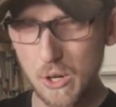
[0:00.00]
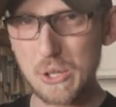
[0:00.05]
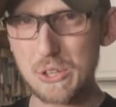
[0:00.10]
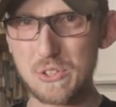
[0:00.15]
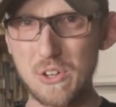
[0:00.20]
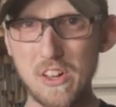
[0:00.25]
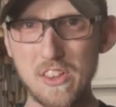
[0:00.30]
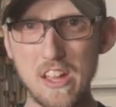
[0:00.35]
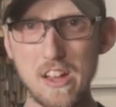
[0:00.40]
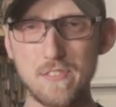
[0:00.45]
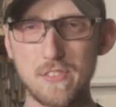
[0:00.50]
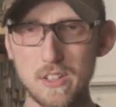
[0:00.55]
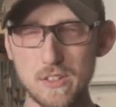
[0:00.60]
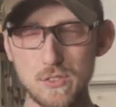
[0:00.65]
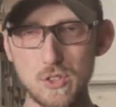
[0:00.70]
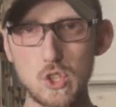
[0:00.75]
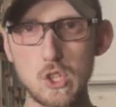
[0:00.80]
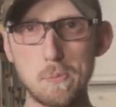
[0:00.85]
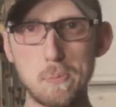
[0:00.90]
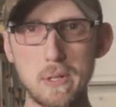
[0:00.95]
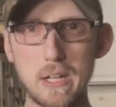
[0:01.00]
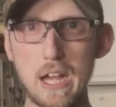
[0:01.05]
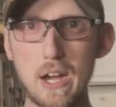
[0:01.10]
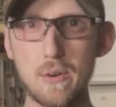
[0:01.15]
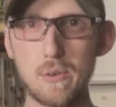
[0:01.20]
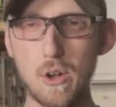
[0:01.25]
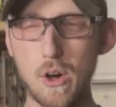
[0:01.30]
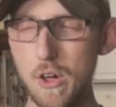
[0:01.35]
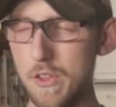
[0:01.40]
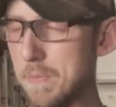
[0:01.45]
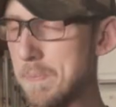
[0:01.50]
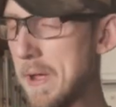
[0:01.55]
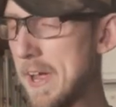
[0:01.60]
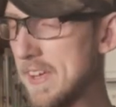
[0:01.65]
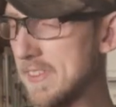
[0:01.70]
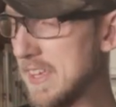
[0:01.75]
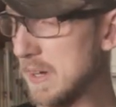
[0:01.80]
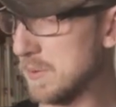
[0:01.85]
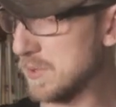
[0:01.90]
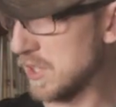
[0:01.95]
go through all the effort of stripping out all the
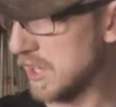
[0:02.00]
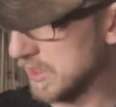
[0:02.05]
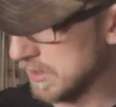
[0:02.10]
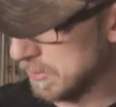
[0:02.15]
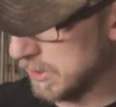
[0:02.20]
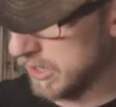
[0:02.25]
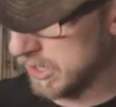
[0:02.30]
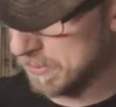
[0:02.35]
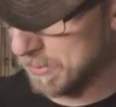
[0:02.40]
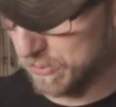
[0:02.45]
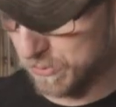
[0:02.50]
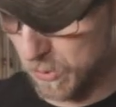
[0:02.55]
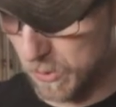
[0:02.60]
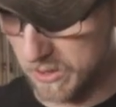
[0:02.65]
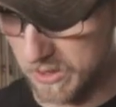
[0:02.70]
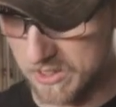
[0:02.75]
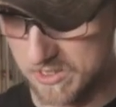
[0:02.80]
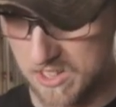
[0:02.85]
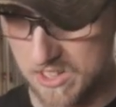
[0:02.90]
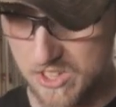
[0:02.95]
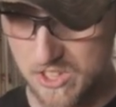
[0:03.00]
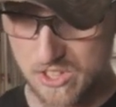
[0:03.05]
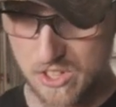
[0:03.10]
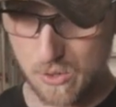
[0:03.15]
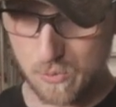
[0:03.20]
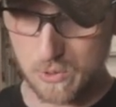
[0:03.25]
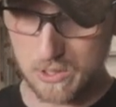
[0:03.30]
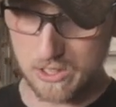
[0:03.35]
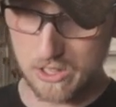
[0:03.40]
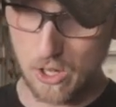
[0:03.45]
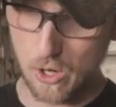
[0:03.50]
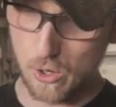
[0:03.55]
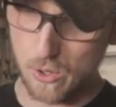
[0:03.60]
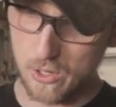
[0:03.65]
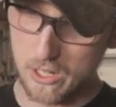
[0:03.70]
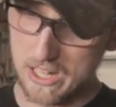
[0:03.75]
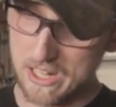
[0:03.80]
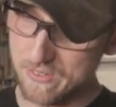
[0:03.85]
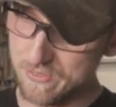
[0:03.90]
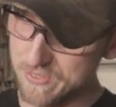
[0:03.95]
paint that was on the body before, because I just don't really know
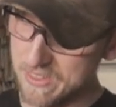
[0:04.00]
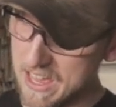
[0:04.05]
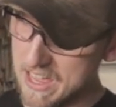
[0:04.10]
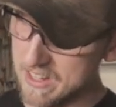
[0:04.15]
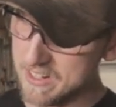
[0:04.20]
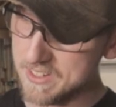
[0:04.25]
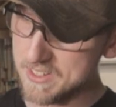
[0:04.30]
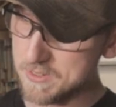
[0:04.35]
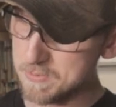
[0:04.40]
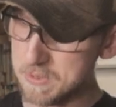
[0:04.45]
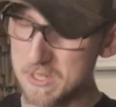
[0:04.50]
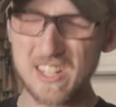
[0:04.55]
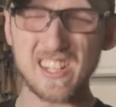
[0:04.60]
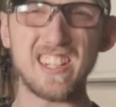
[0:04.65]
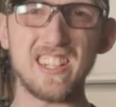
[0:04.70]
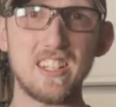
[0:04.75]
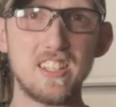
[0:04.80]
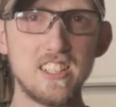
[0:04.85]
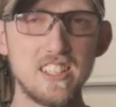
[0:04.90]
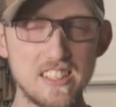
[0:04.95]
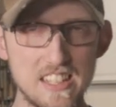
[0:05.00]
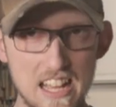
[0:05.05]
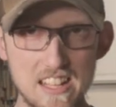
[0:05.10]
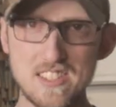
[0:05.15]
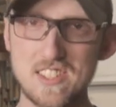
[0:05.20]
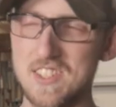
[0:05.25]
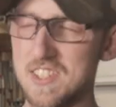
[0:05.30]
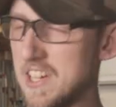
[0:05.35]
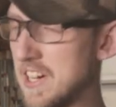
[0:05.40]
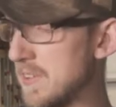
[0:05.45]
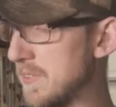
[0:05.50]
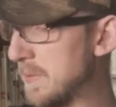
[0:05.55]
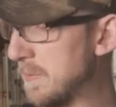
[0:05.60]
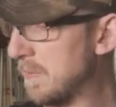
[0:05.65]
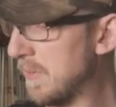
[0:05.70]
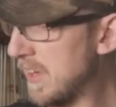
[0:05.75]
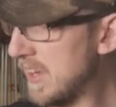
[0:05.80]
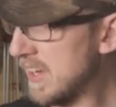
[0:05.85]
if that is particularly necessary.